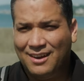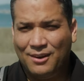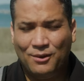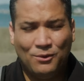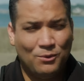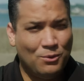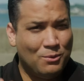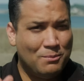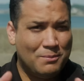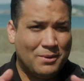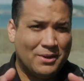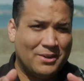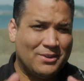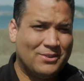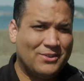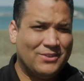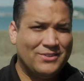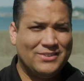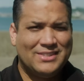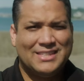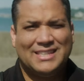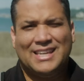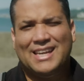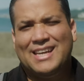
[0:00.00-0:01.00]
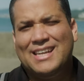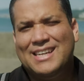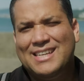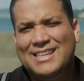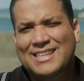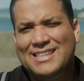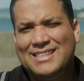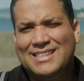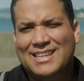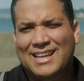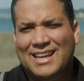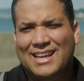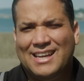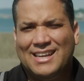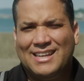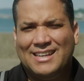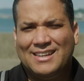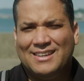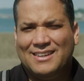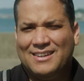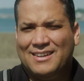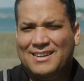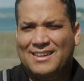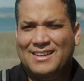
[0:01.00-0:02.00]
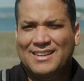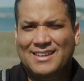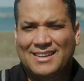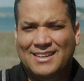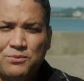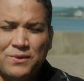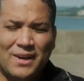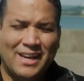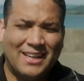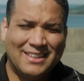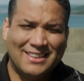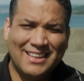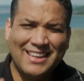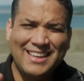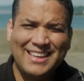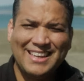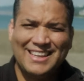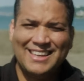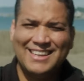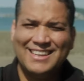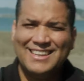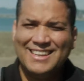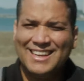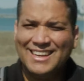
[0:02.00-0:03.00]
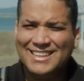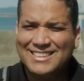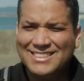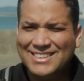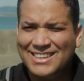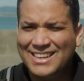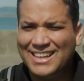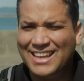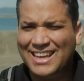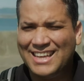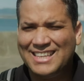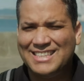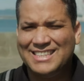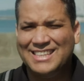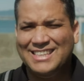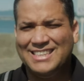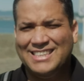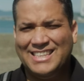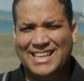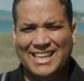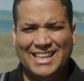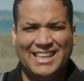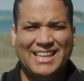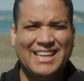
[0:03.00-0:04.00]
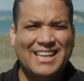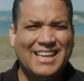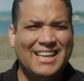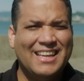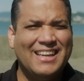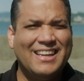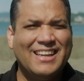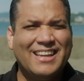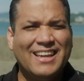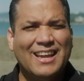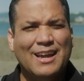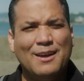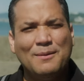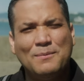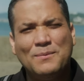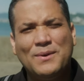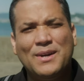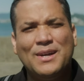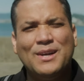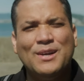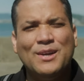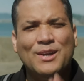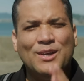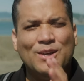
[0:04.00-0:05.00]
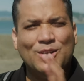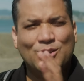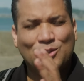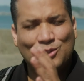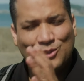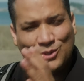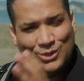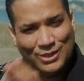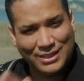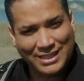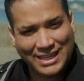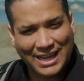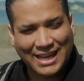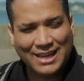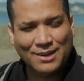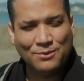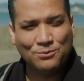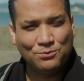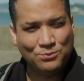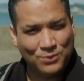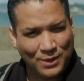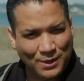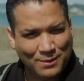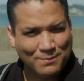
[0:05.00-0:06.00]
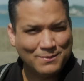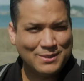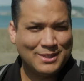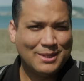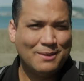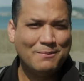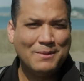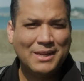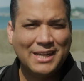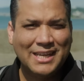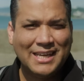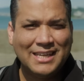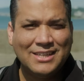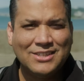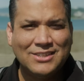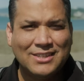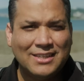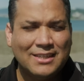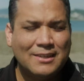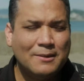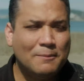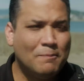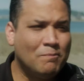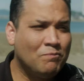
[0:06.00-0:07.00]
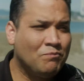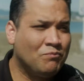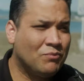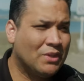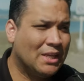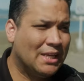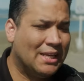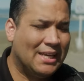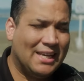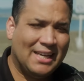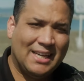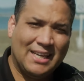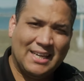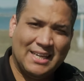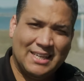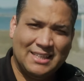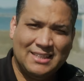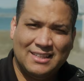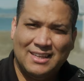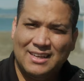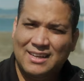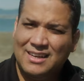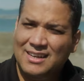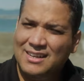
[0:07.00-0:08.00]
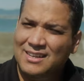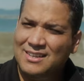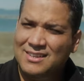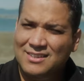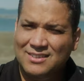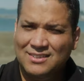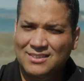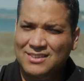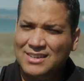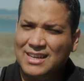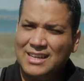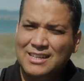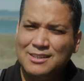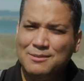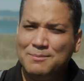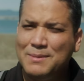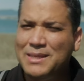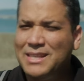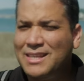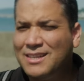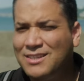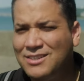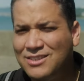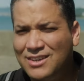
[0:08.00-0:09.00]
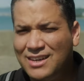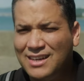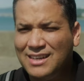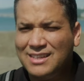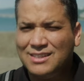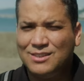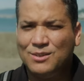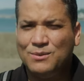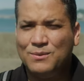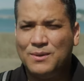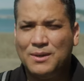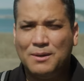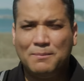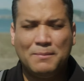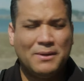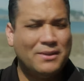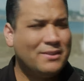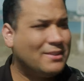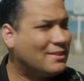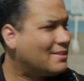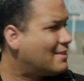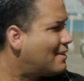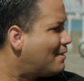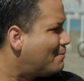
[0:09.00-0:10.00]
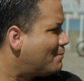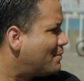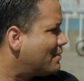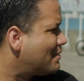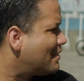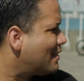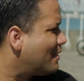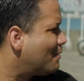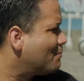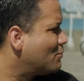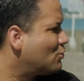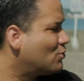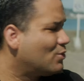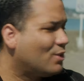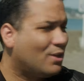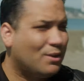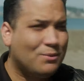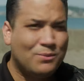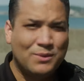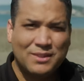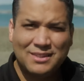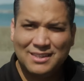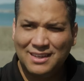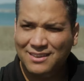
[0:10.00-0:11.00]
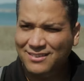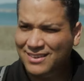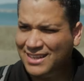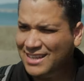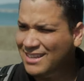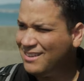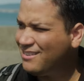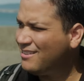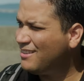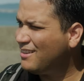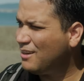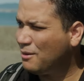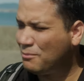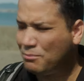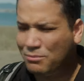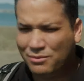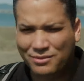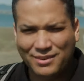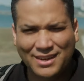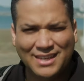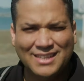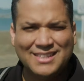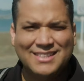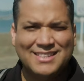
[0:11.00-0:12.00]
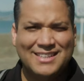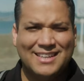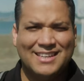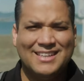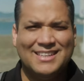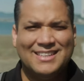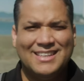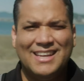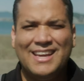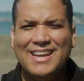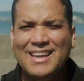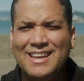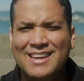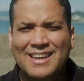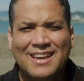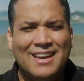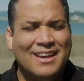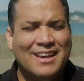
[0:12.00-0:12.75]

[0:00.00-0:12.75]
Omar Gonzalez had I think he actually has a dedicated camera to that film simulation, and you guys be the judge. What about the samples that I'm shooting with out here in a bright sunny day?